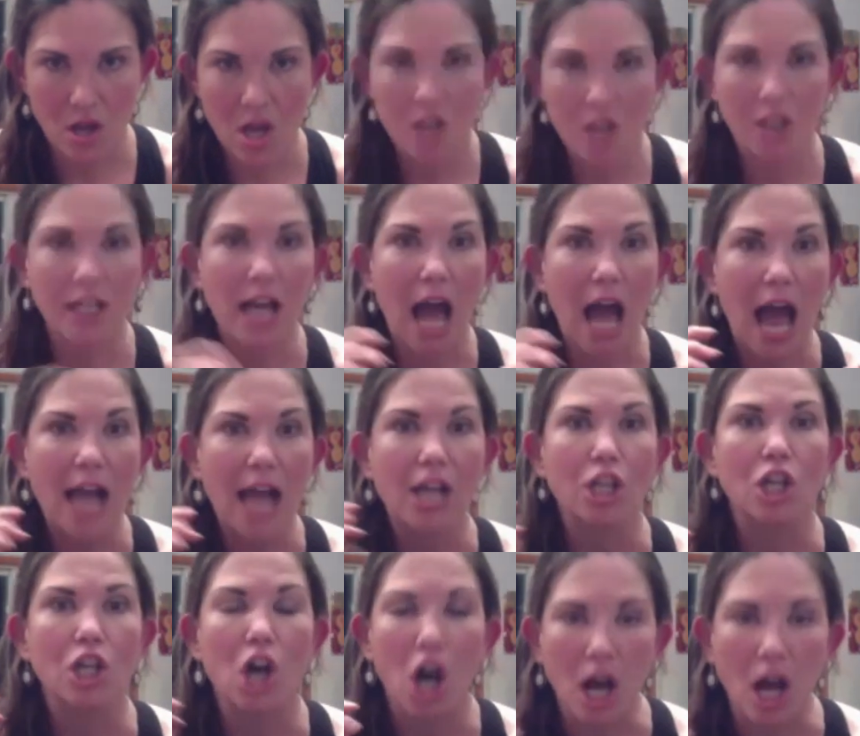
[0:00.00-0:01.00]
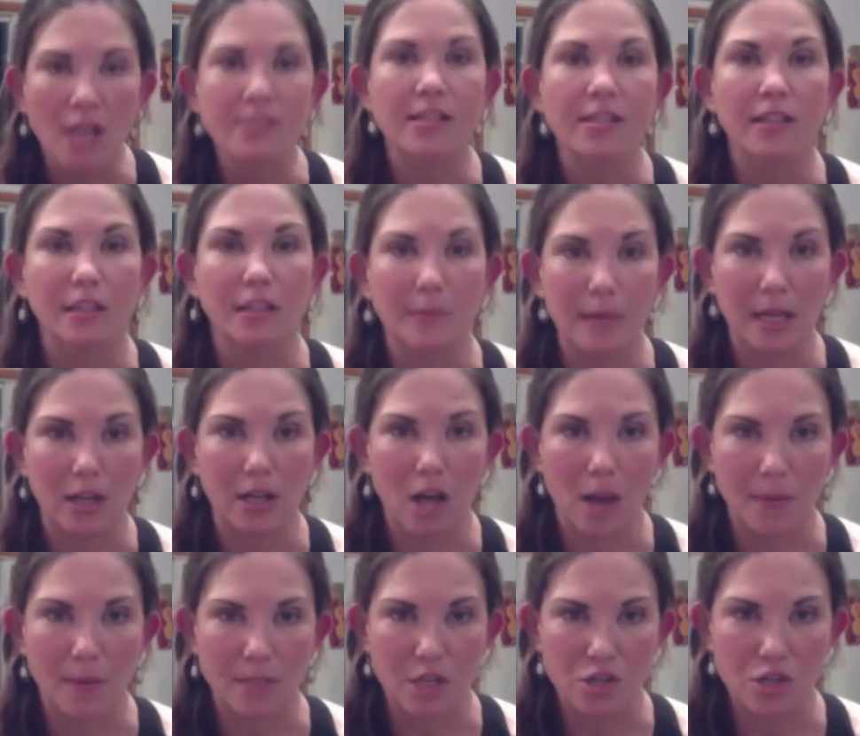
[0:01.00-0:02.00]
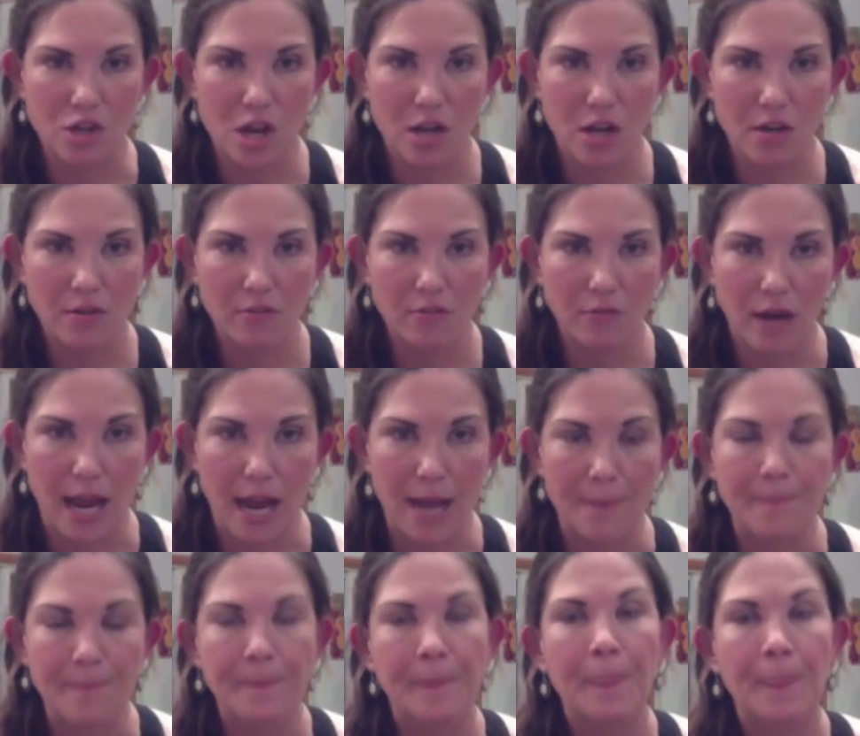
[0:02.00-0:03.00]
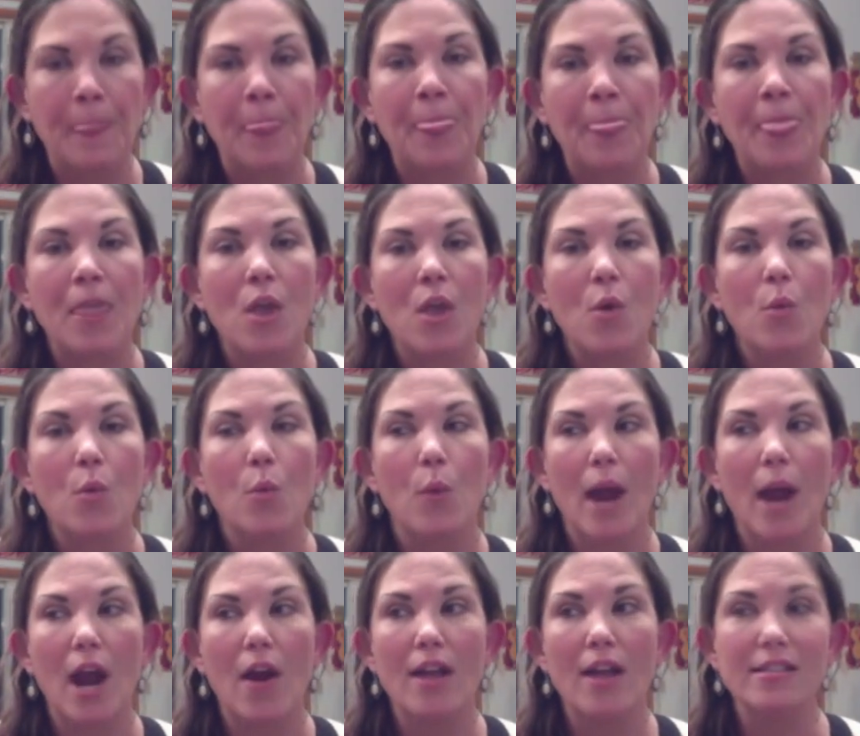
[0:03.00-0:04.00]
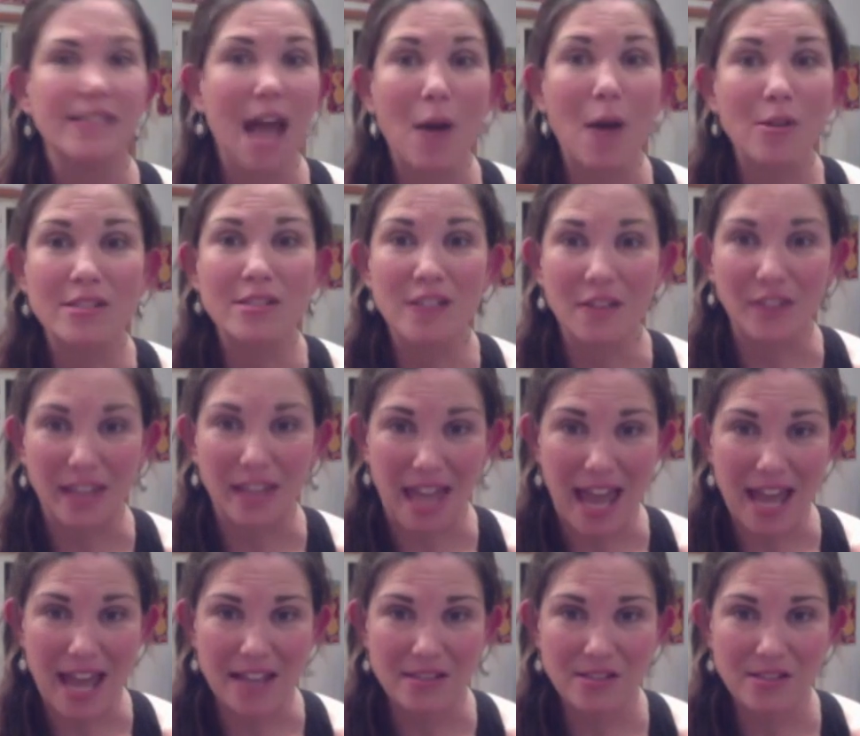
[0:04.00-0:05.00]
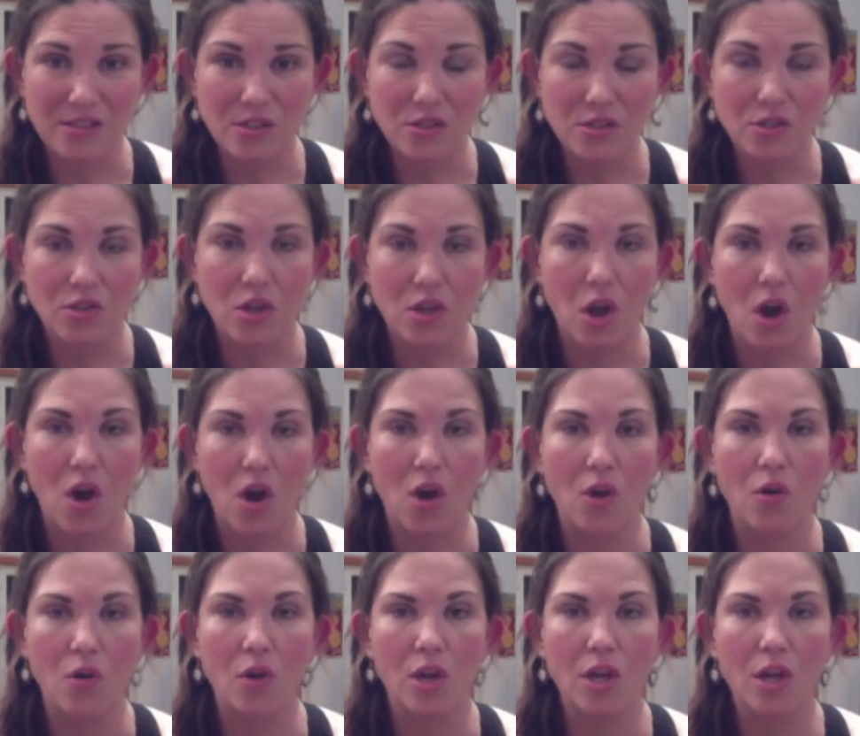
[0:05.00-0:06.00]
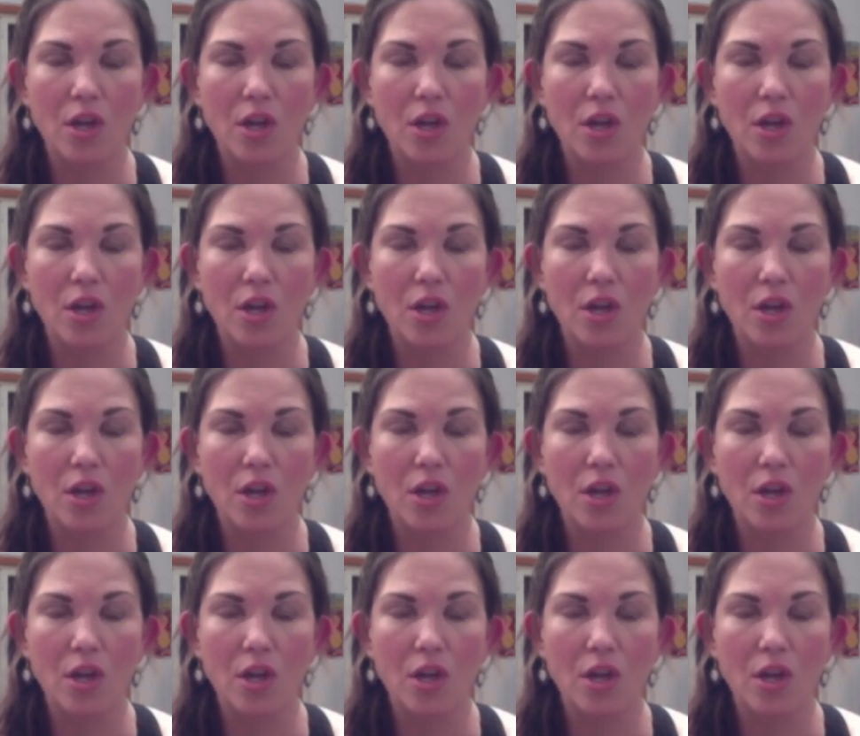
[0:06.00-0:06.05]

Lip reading: Like I could constantly be in competition, right? Mm-hmm. Whereas now it's not the case. So